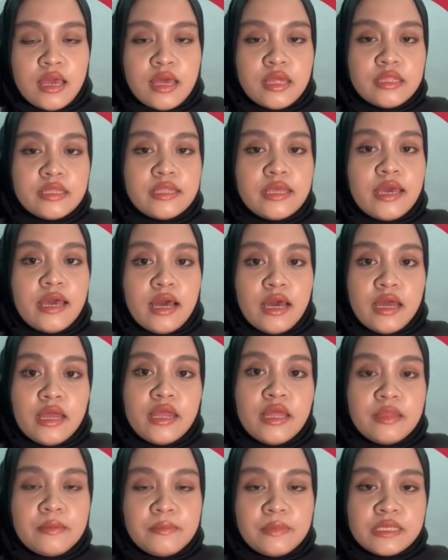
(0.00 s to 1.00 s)
There
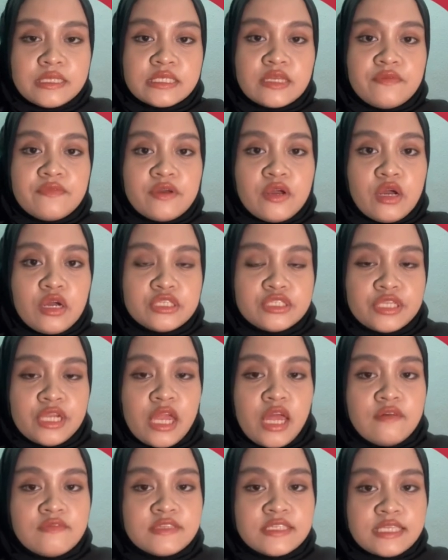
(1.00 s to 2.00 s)
are elements of a
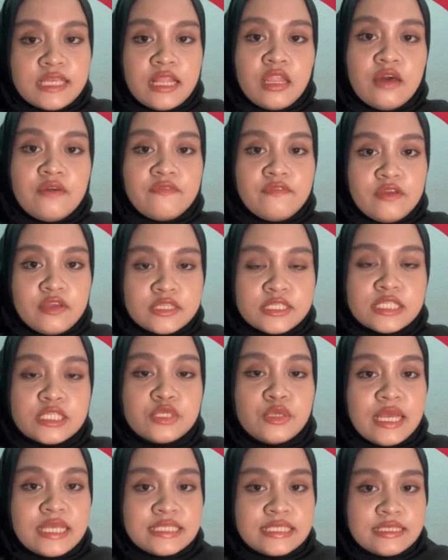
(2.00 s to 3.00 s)
contract of sale of goods
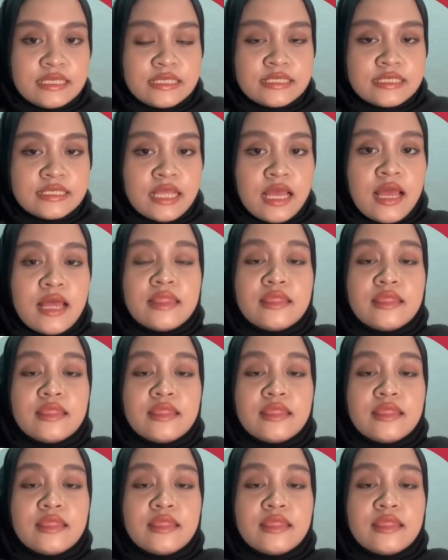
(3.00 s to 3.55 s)
to exist.